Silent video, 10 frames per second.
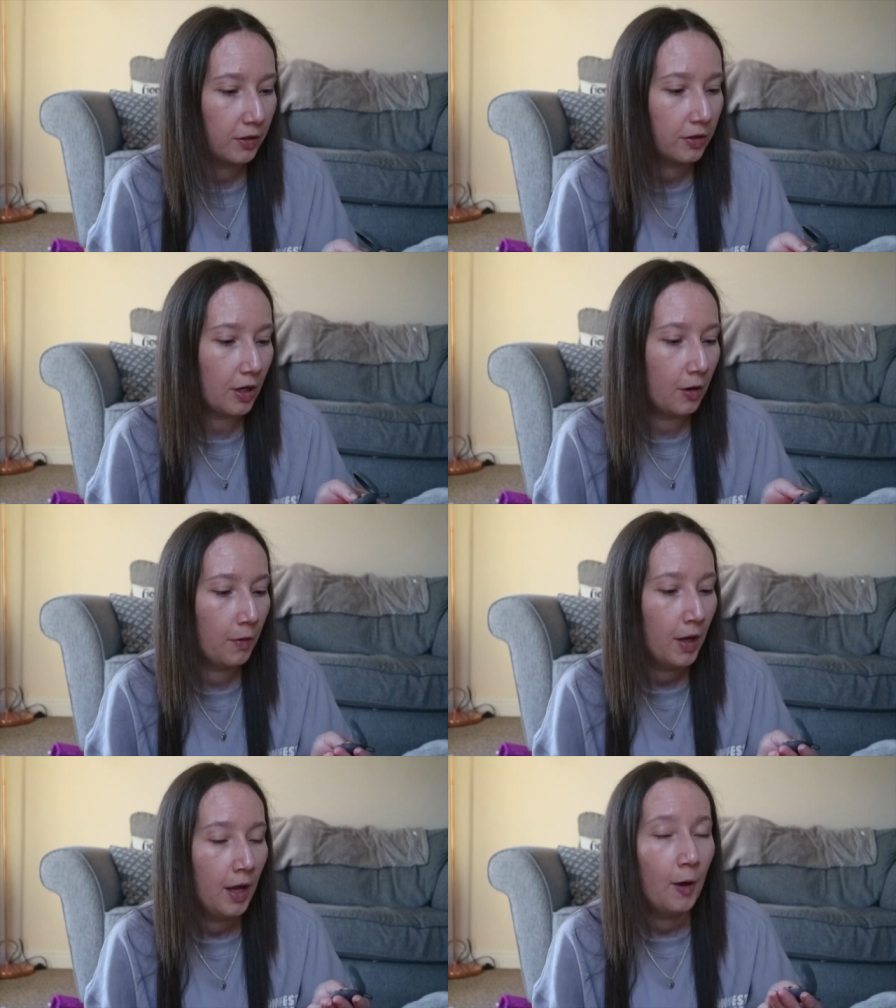
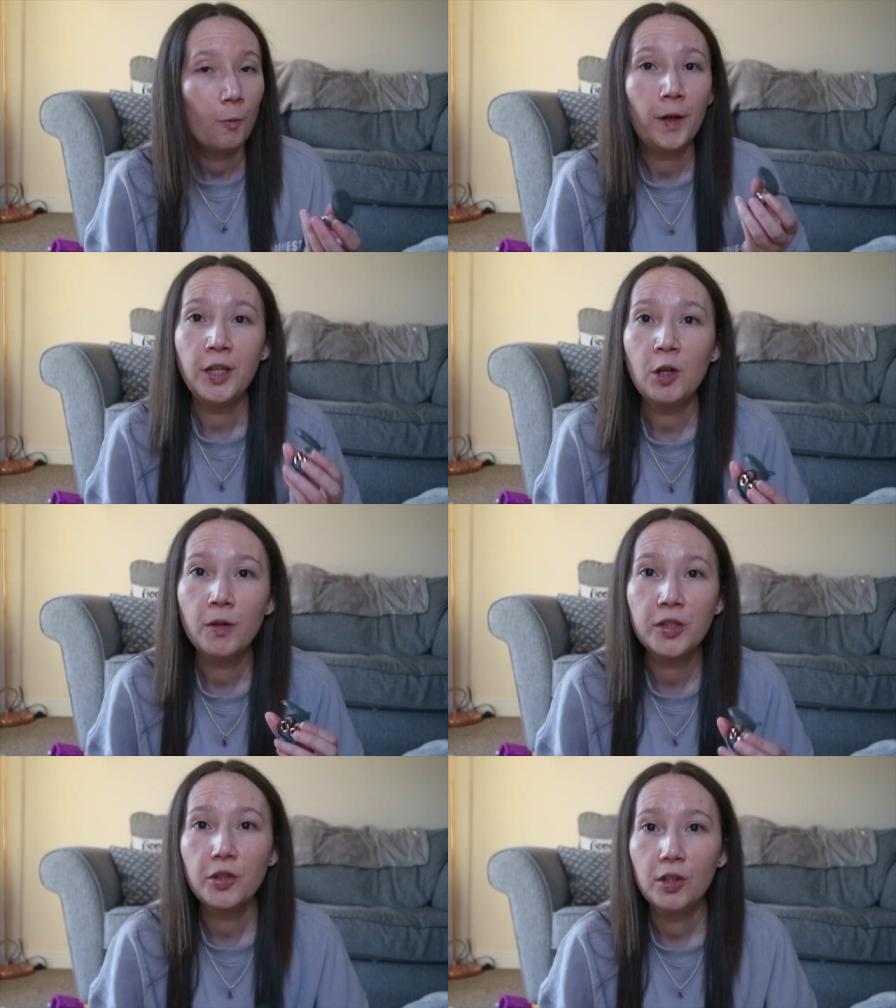so when you go
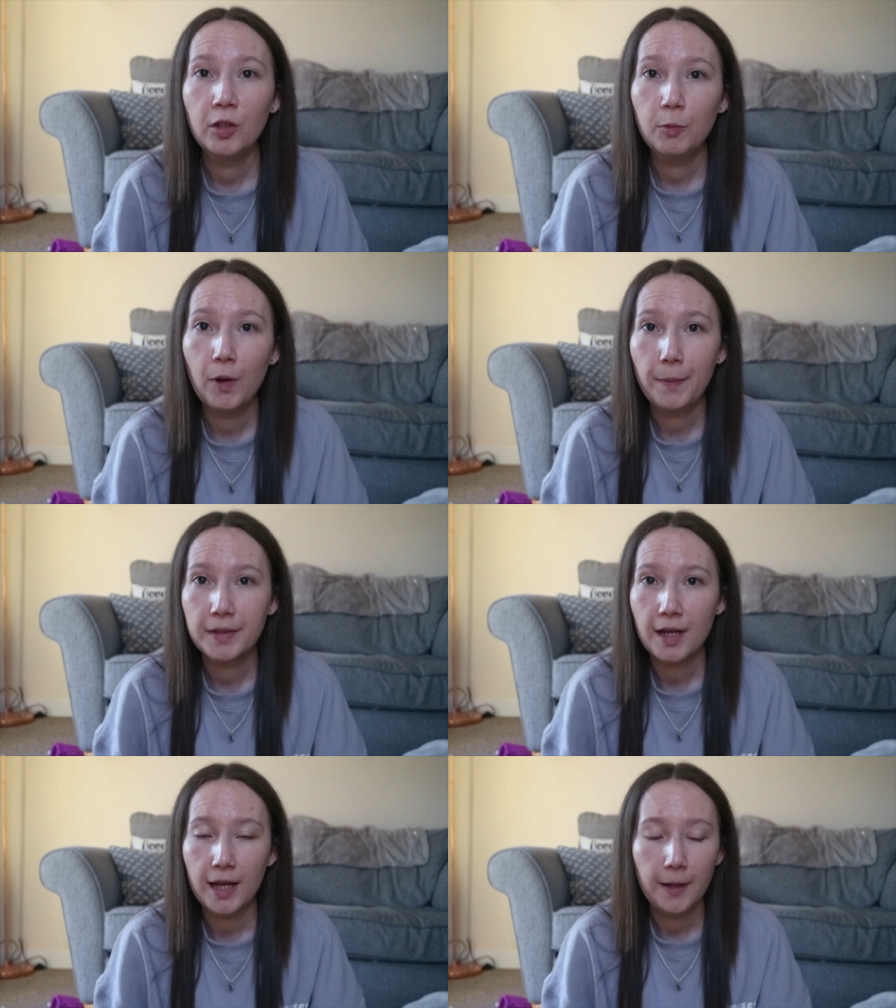onto the Loop
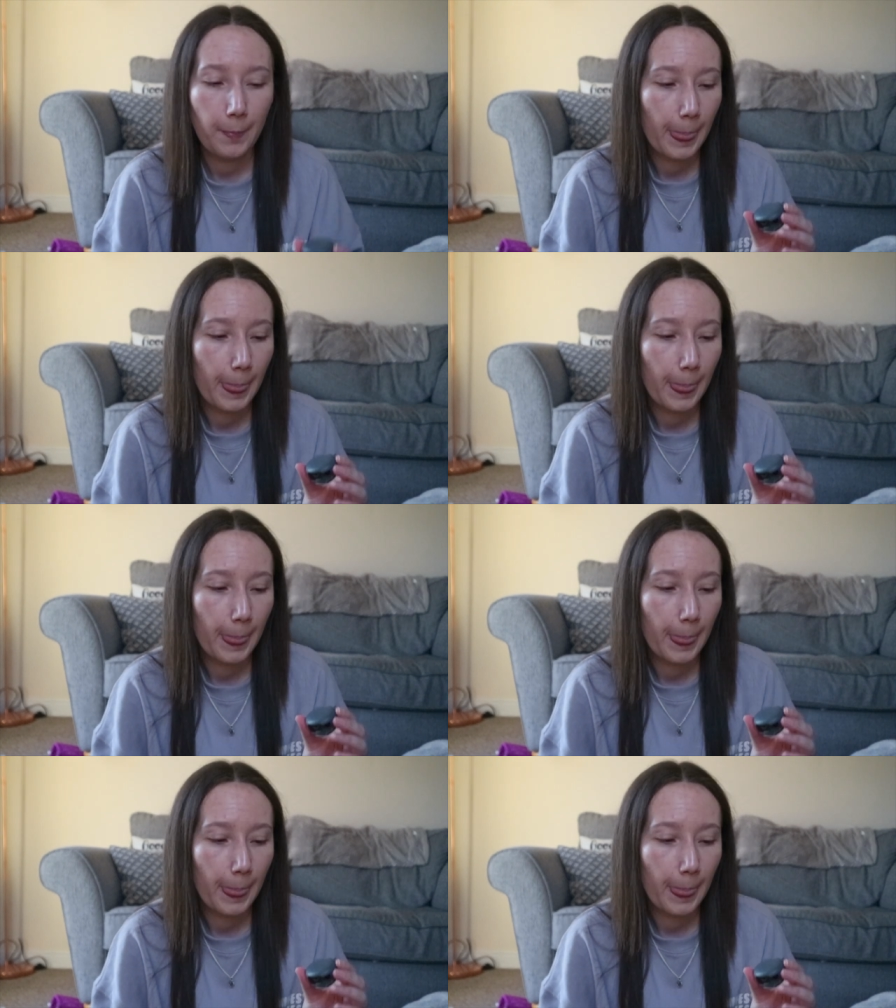website,